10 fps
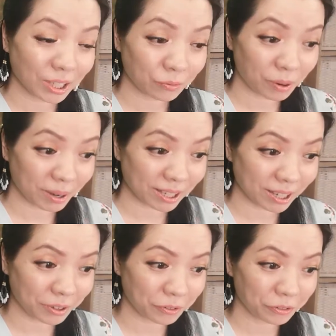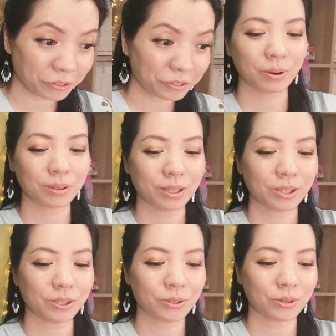And for myself, I bought
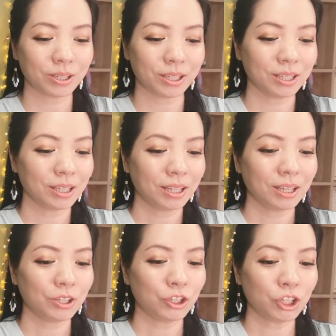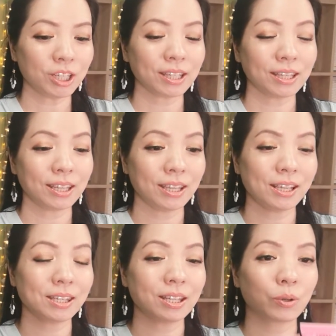these three Cheap
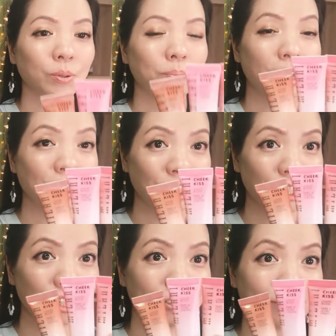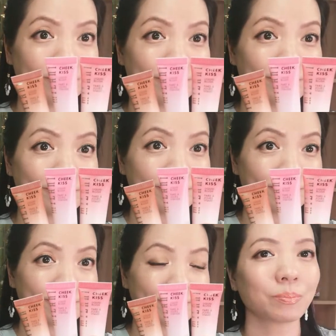Kiss liquid blush.
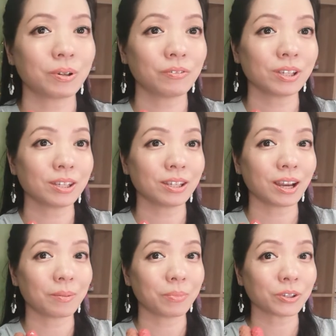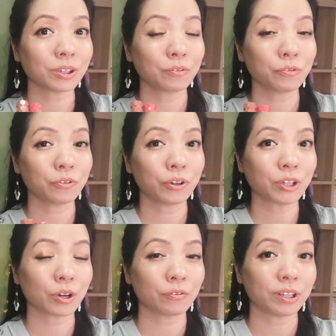So previously, I bought the full
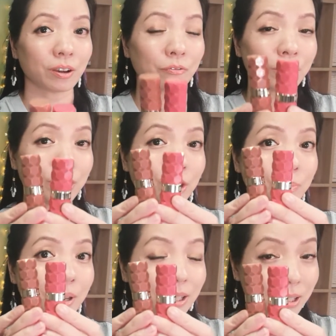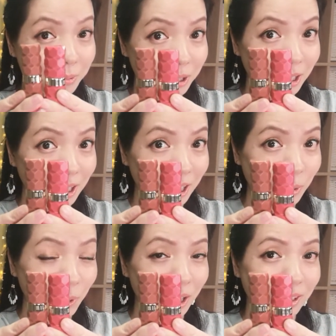range of their Fetish Matte lipstick
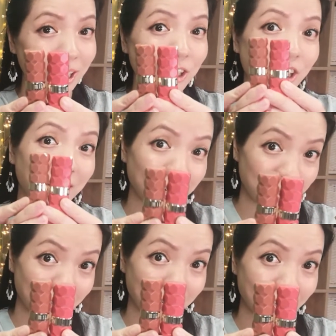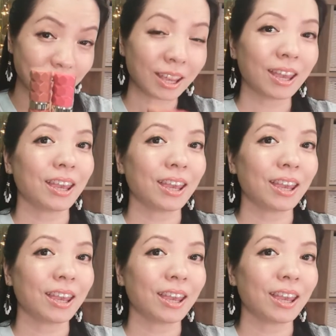as well as their Shine lipsticks.